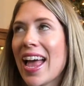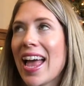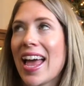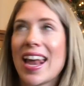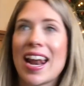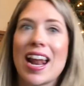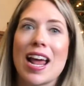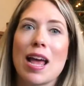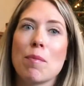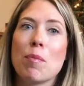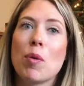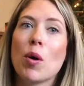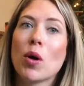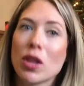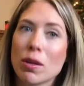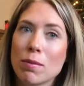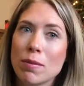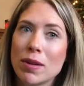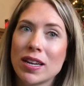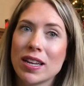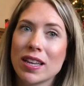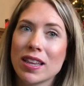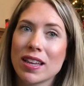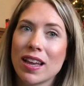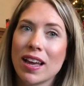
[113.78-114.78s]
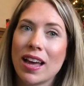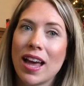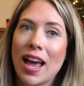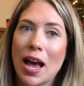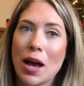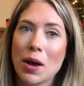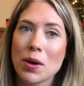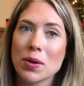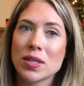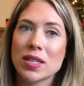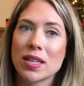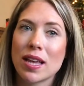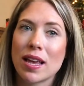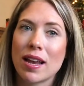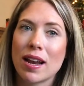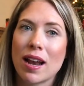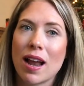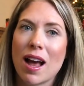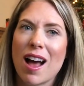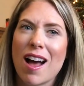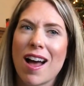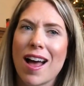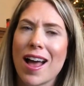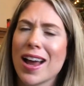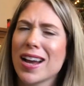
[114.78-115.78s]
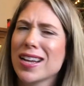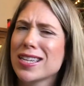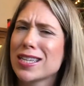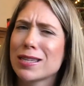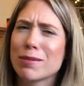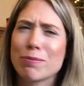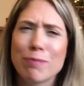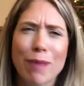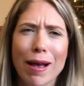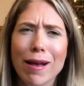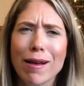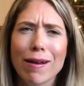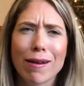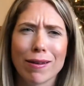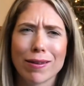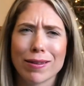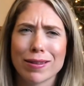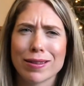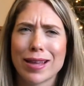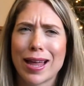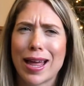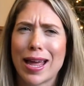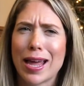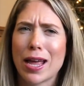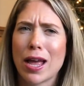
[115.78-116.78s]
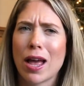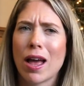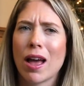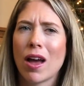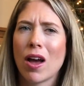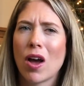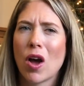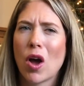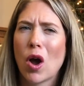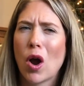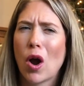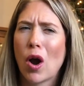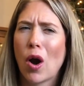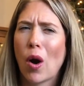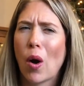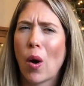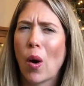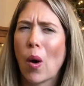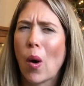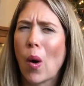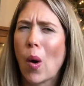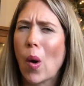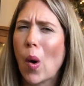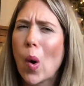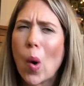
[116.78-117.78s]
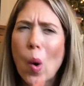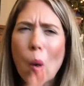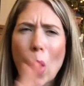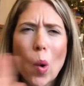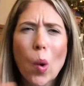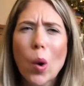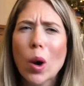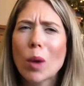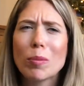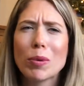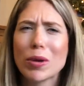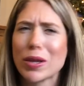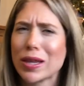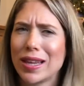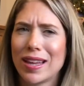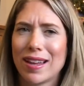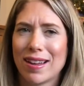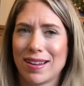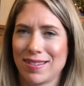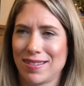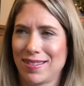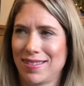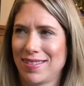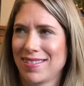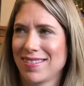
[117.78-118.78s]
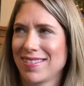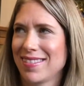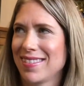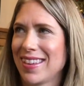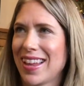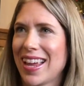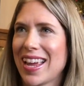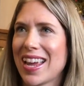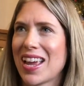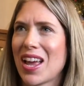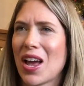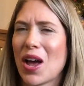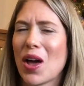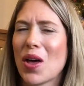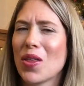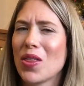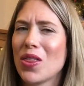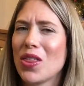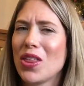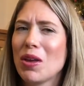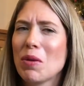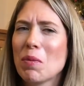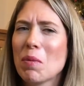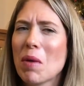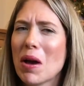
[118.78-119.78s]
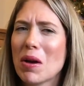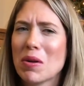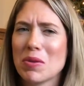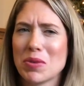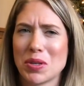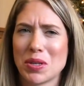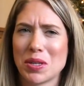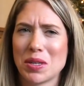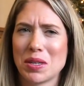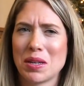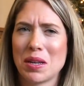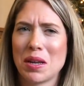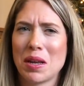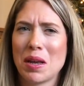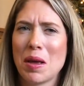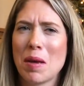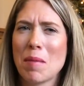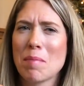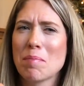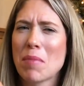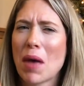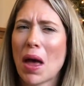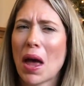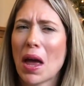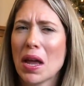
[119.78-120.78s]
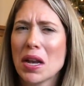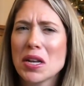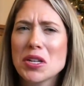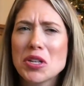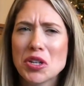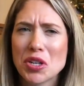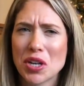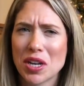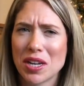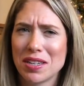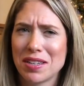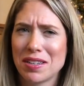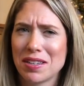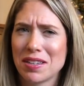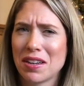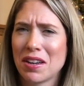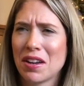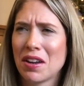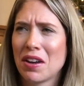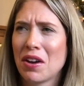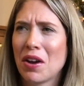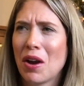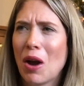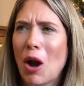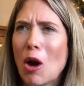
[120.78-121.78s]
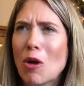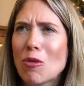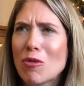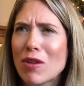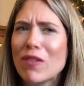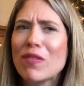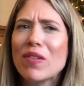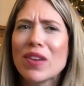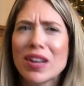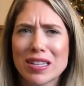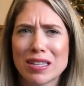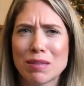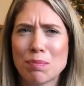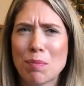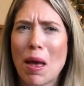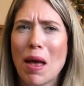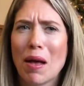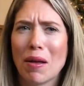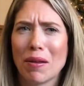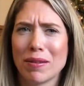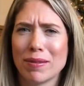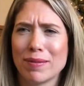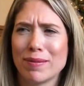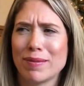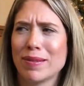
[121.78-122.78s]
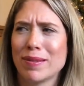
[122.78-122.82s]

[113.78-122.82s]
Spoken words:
And I pull them into the house, and I smell like horrible things, like the most pungent, horrific smell.